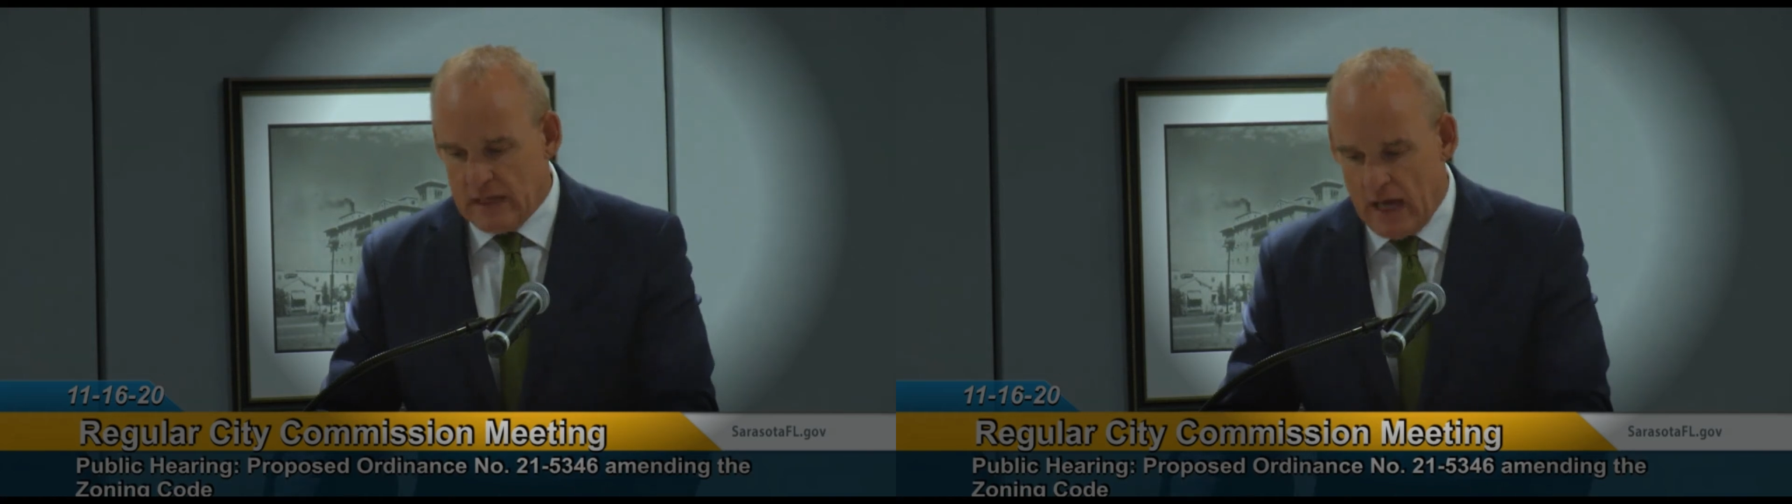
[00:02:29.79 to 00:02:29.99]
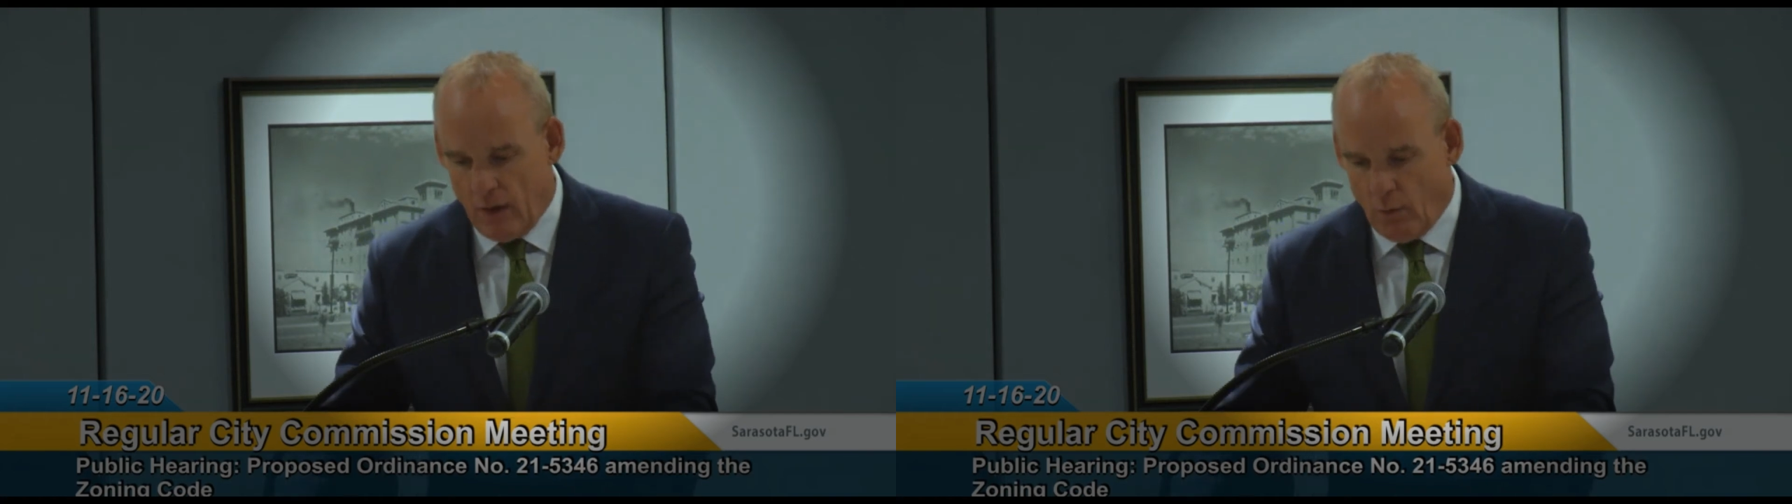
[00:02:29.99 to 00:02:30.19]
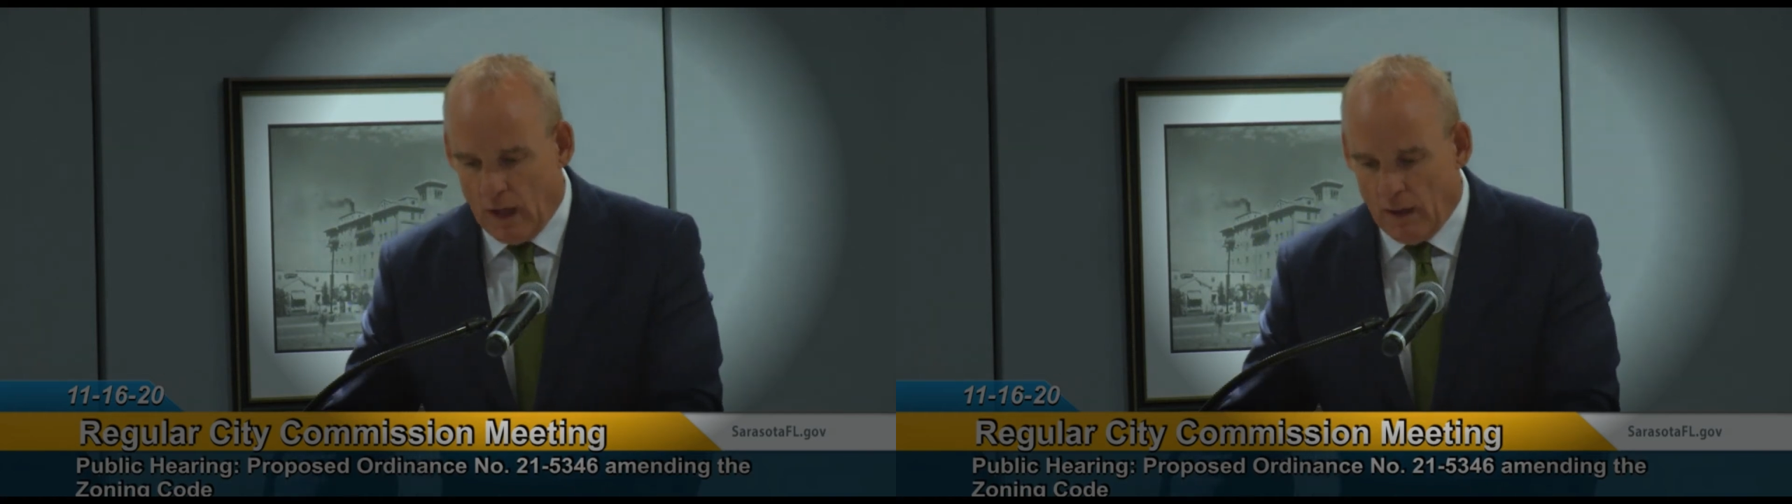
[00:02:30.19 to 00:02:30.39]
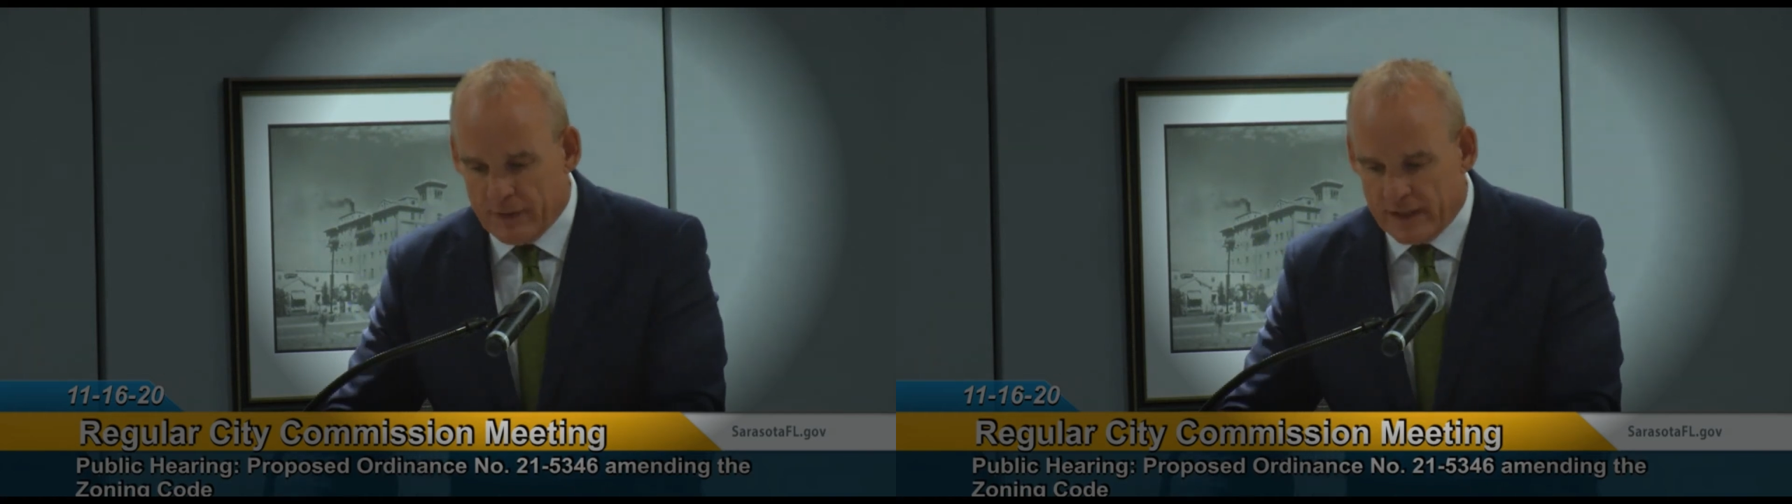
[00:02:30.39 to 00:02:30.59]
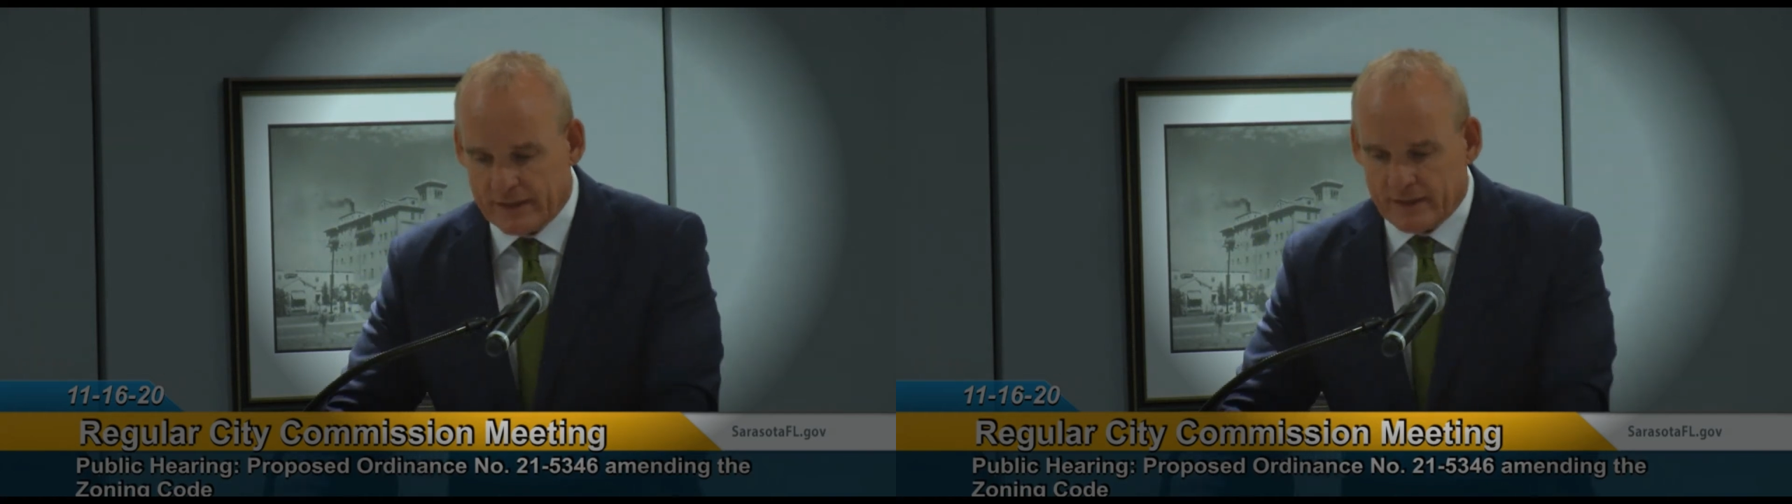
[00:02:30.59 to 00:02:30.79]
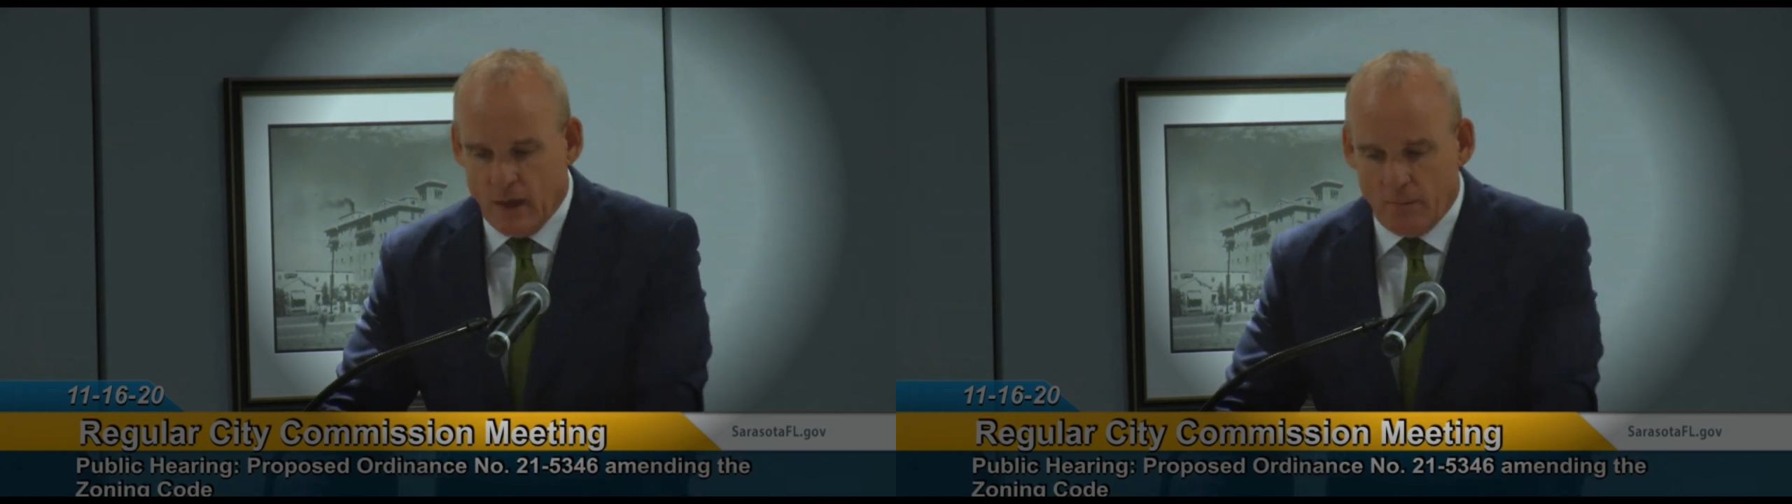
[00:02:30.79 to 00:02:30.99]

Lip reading: while bidding the